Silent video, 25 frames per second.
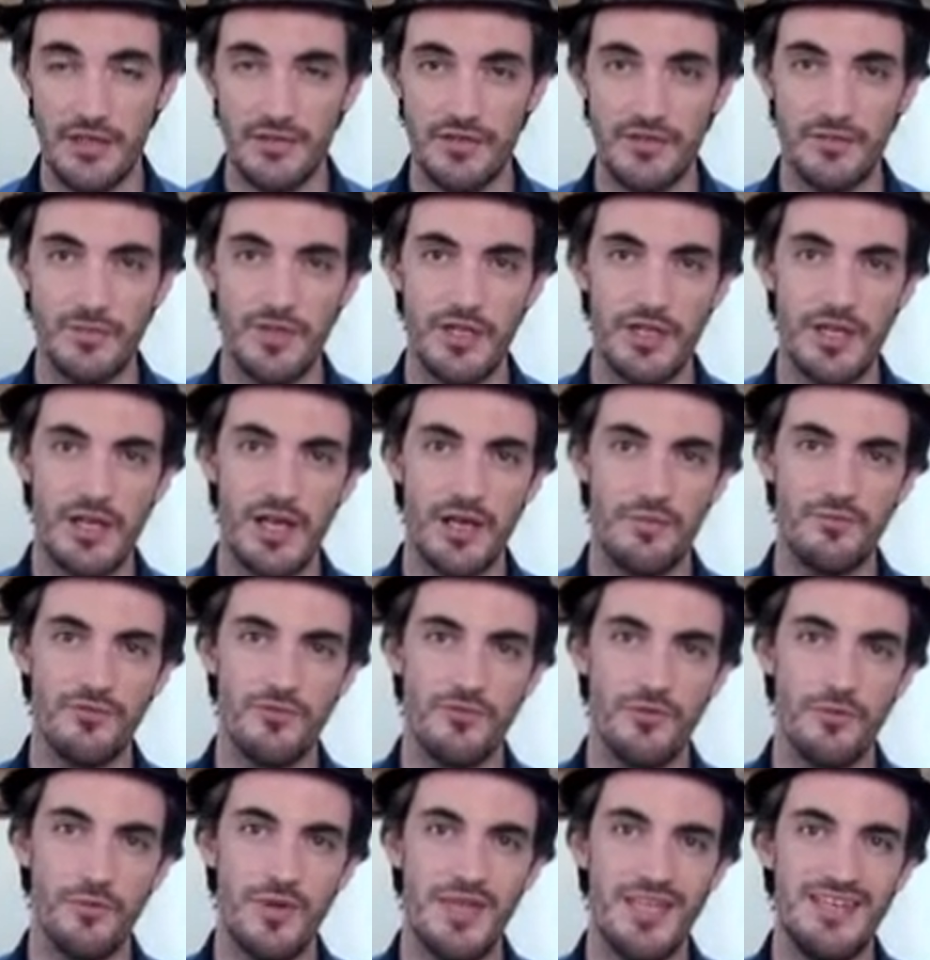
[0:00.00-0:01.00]
ultimately comes
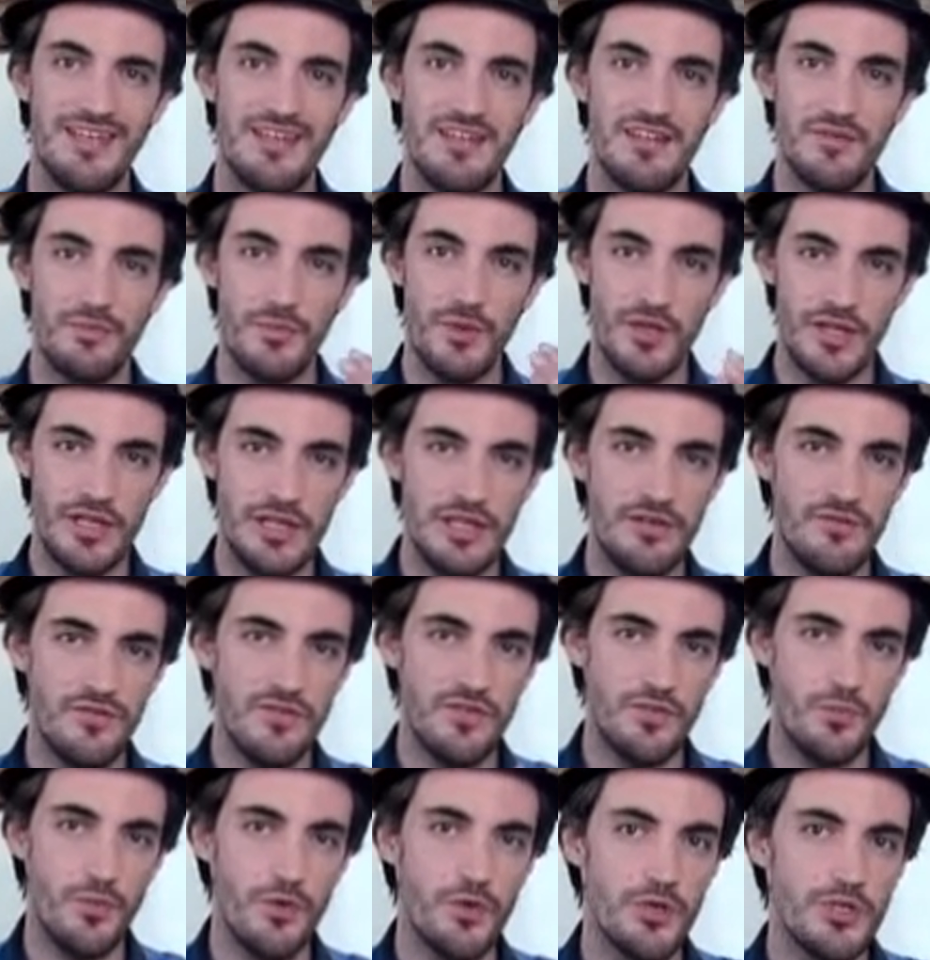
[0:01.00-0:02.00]
from, and it is believed
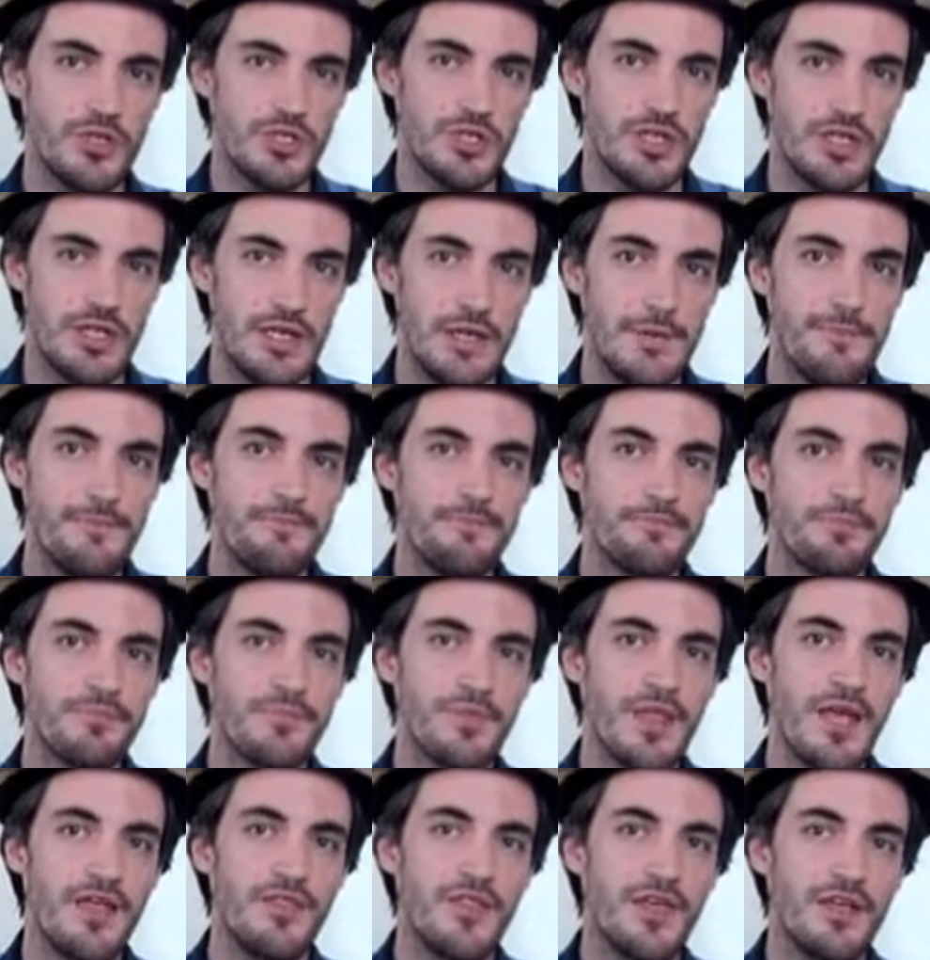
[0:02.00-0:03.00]
spiritually
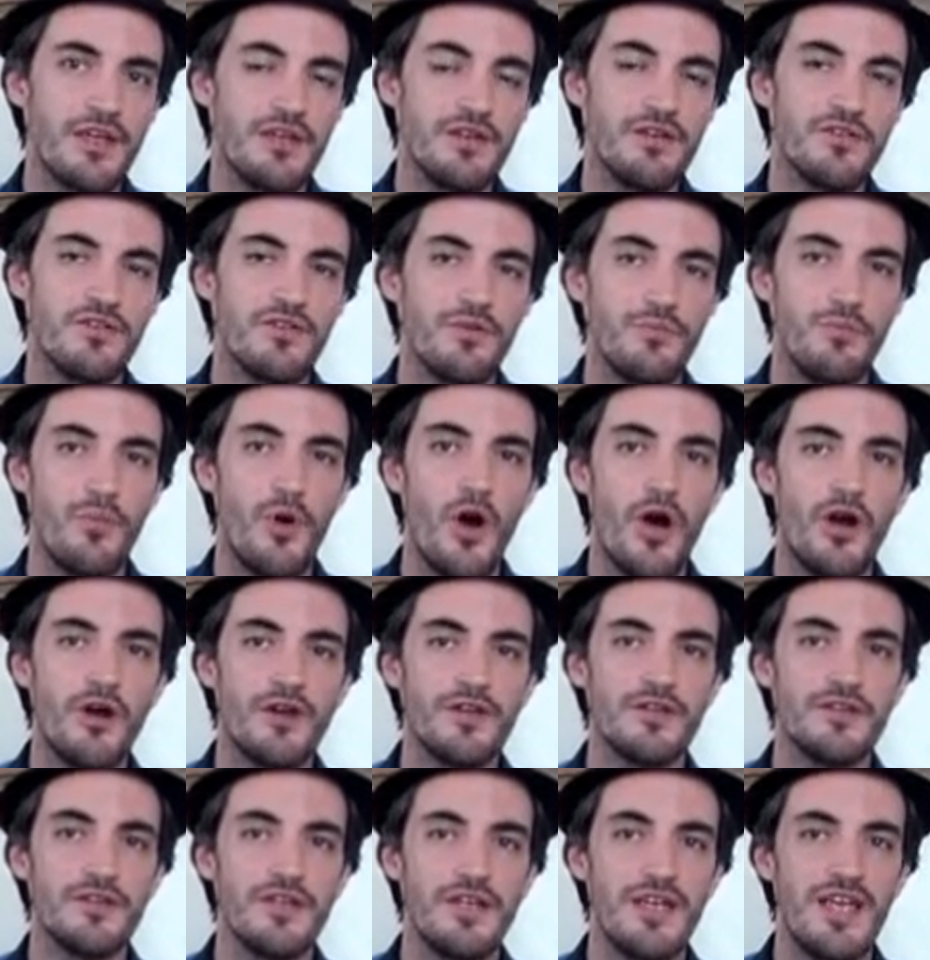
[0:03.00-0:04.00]
that it is the
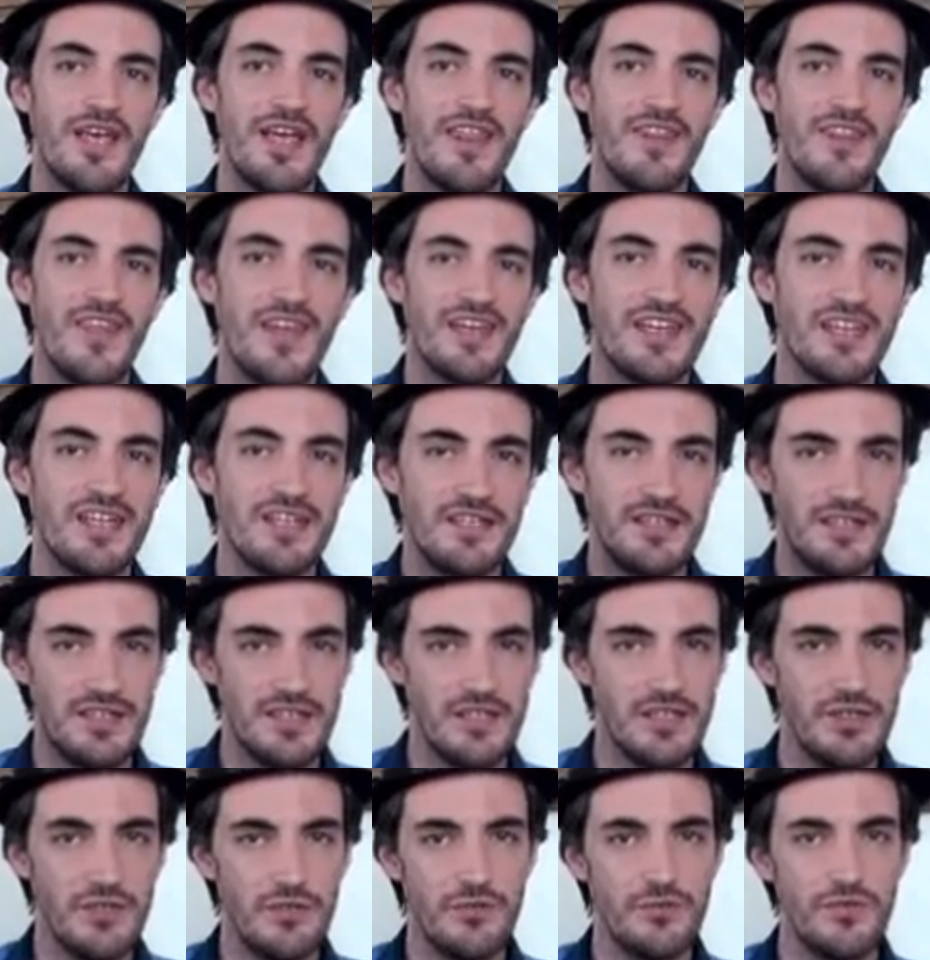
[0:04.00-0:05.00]
part that
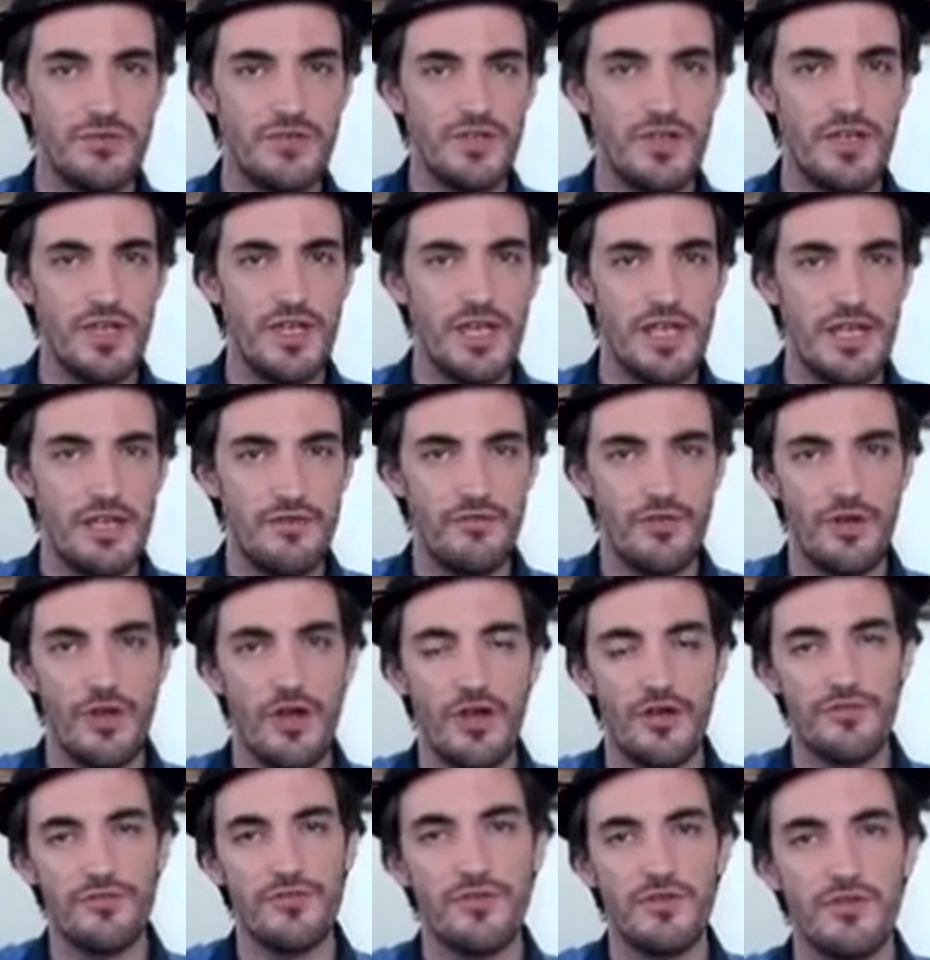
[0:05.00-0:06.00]
continues even
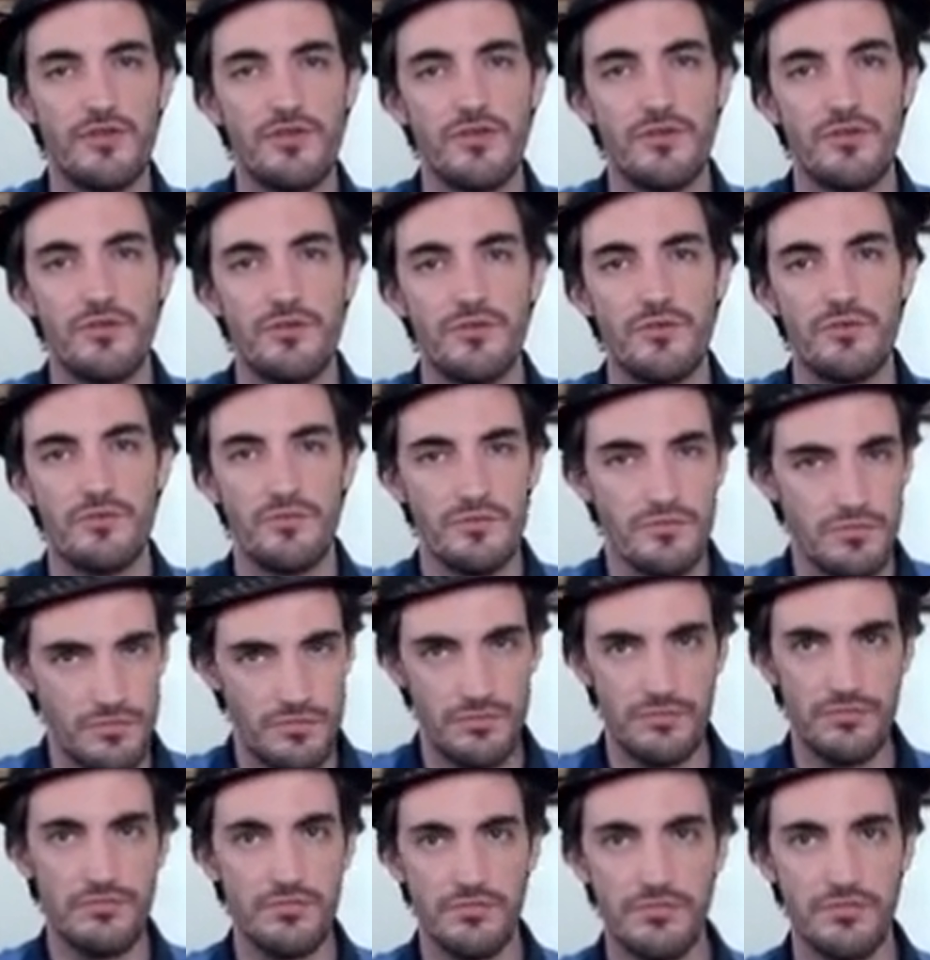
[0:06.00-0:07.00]
after you
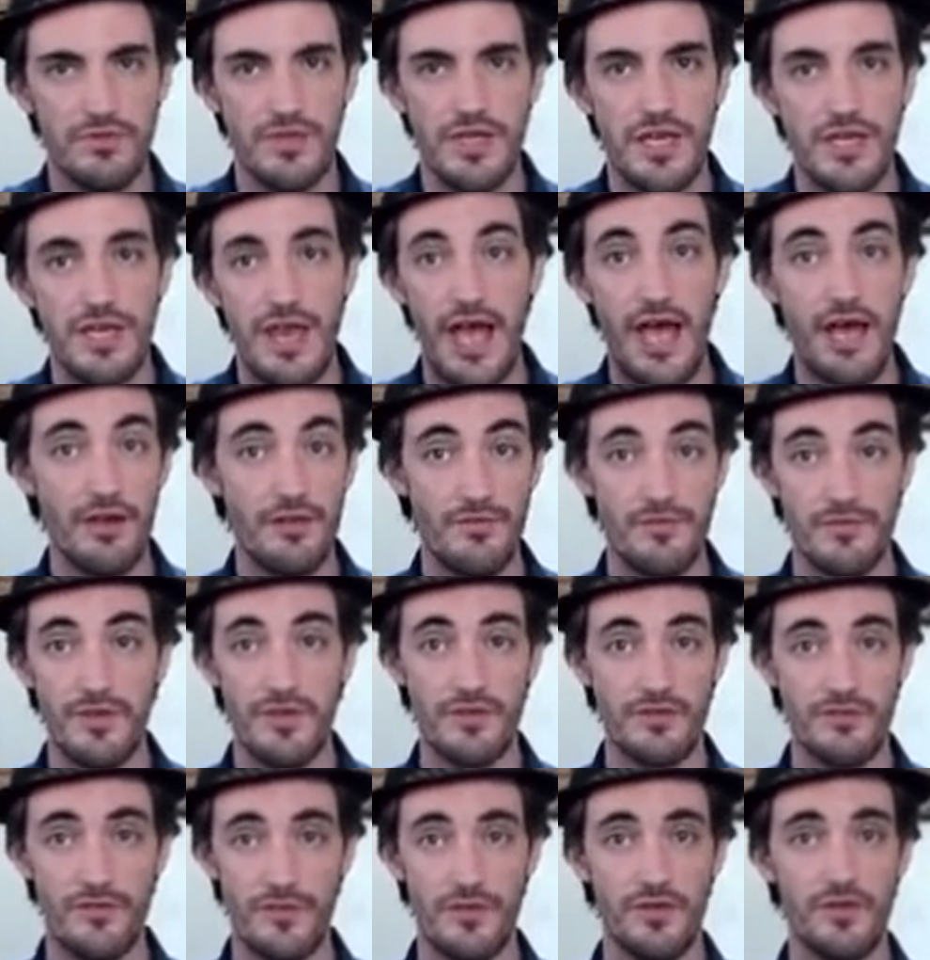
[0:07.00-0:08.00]
get out of
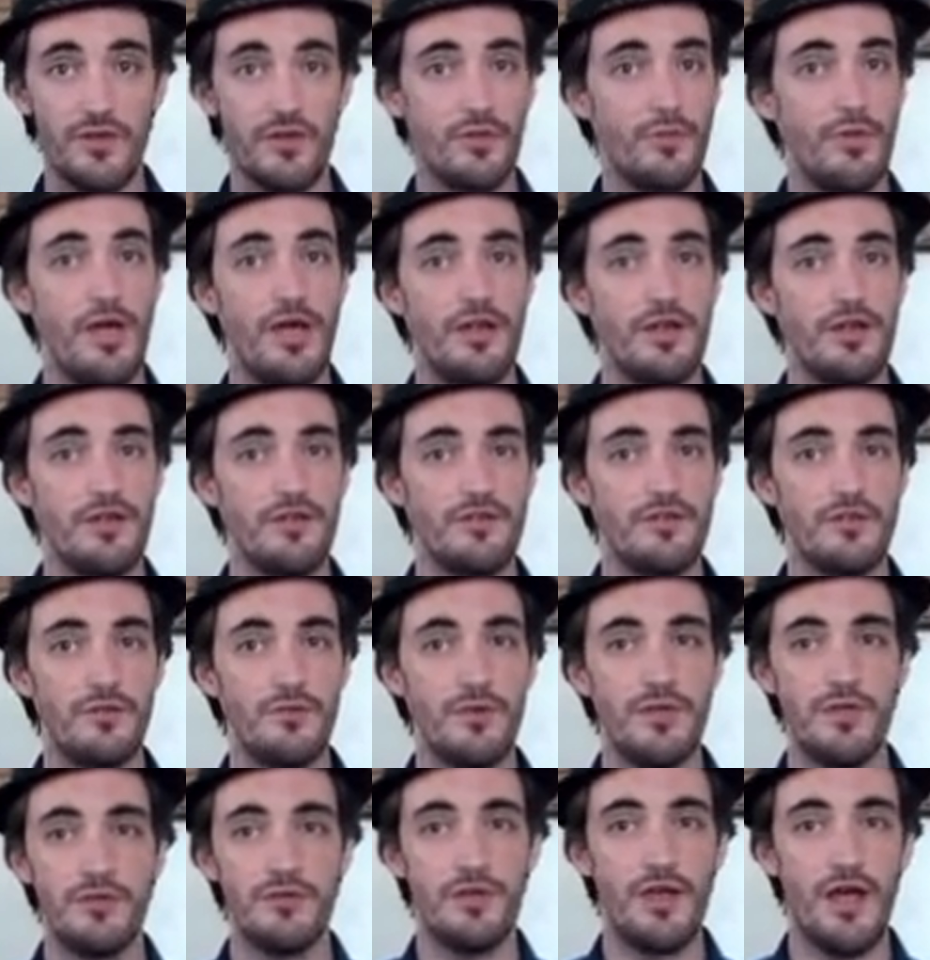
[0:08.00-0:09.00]
this physical body. So
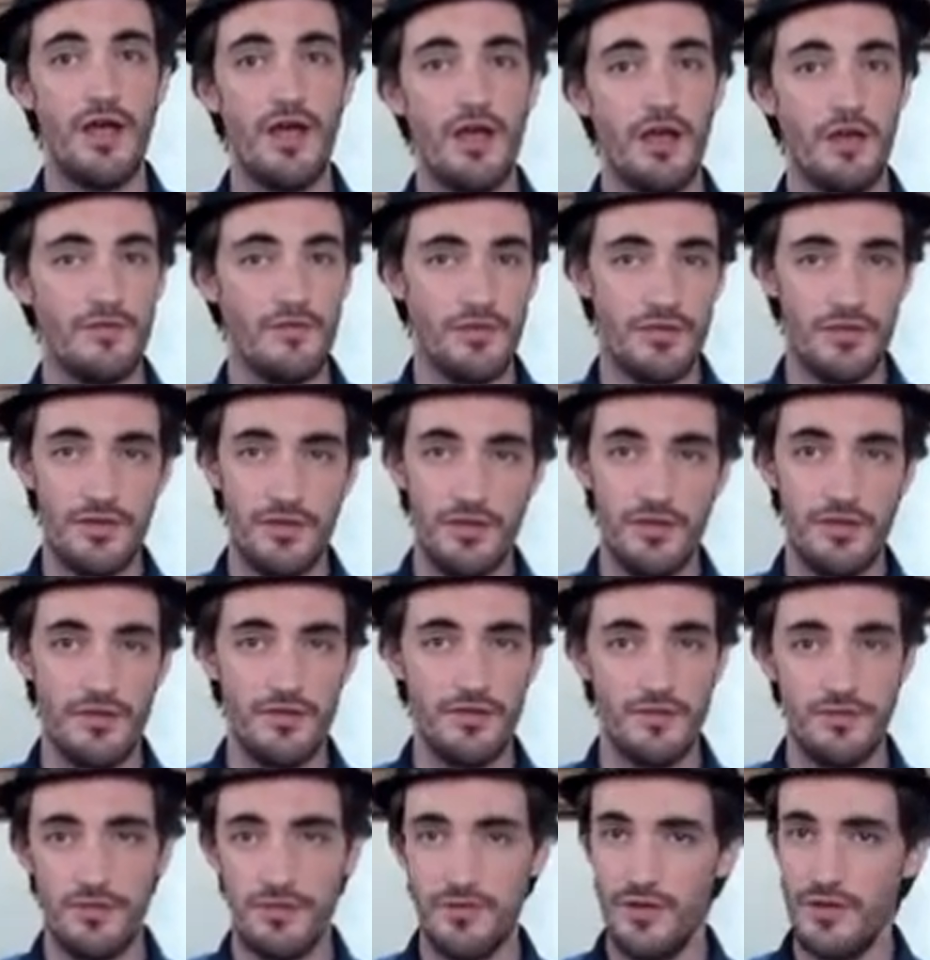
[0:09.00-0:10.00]
when you die, obviously
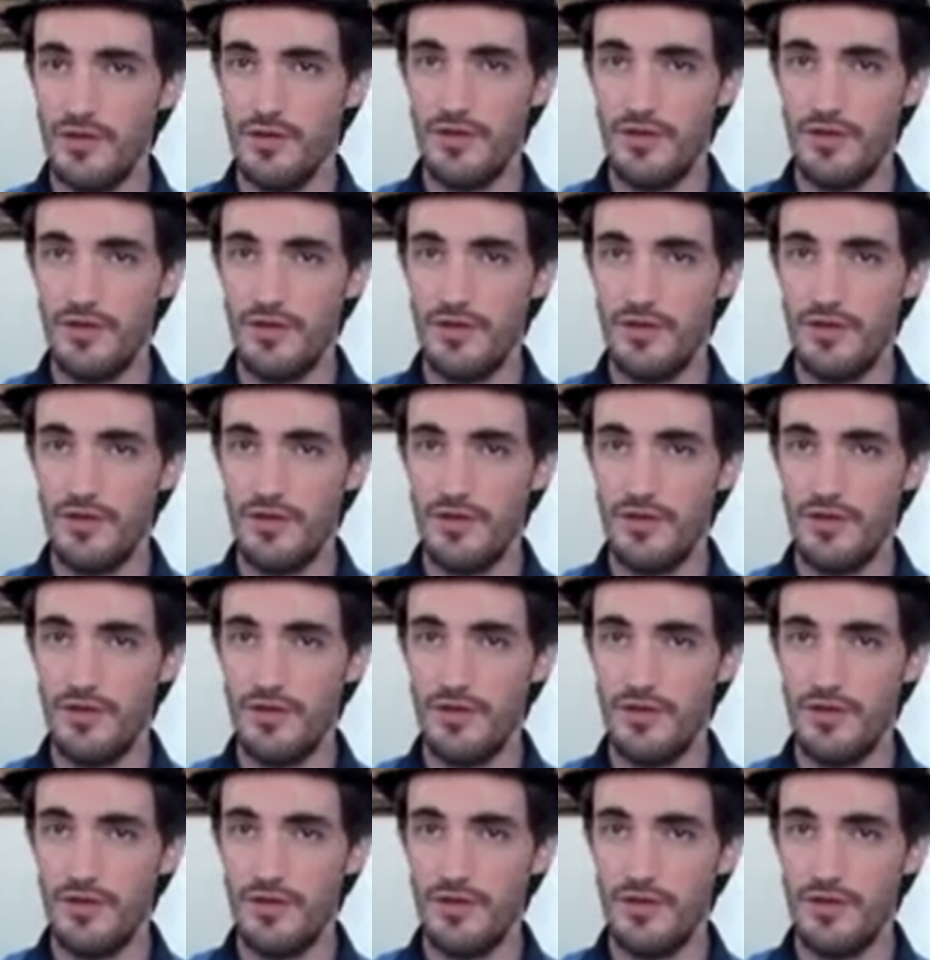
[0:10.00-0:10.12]
this